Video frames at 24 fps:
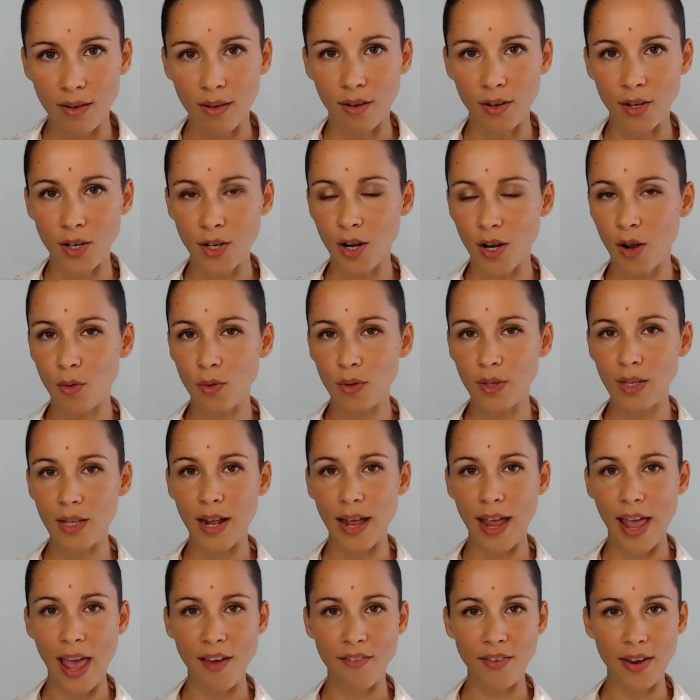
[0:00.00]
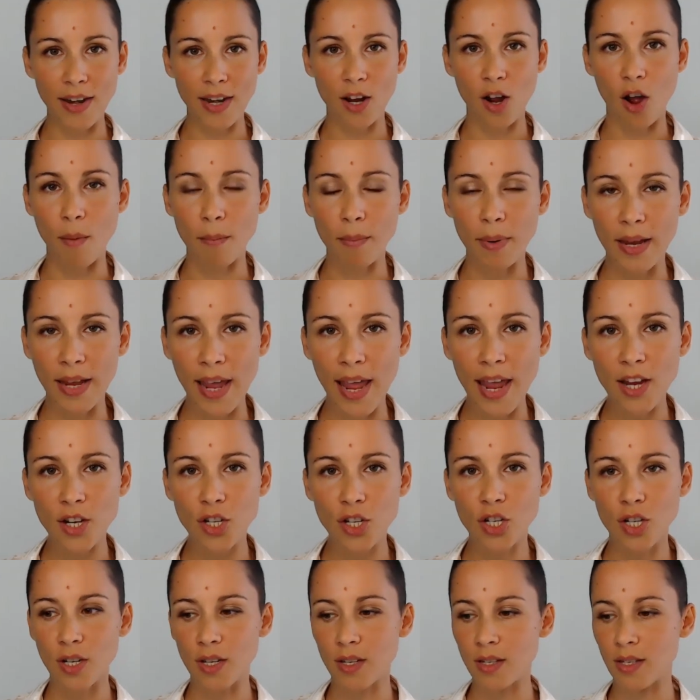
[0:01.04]
Did I have any
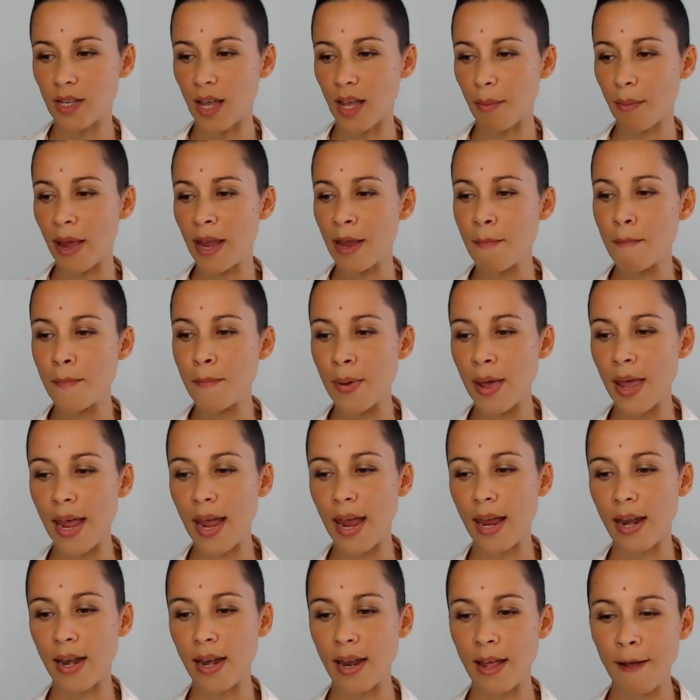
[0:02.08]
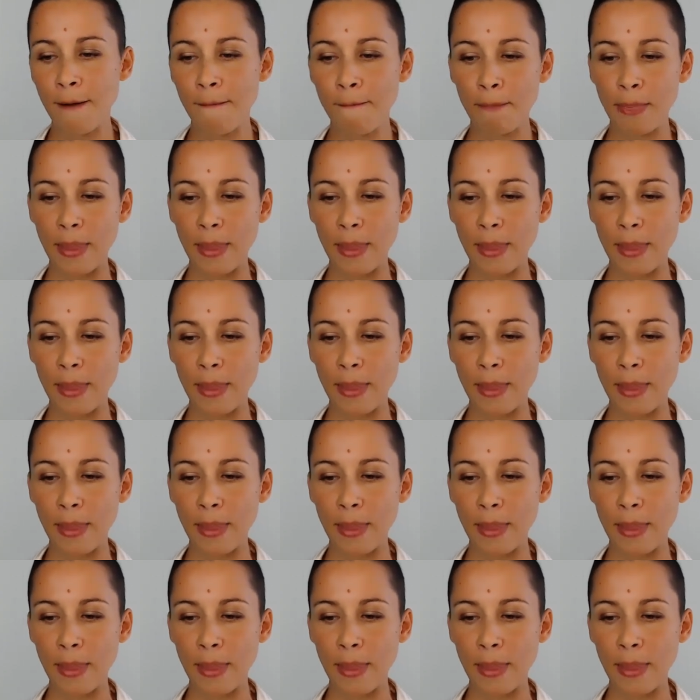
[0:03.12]
complications? Am I in pain?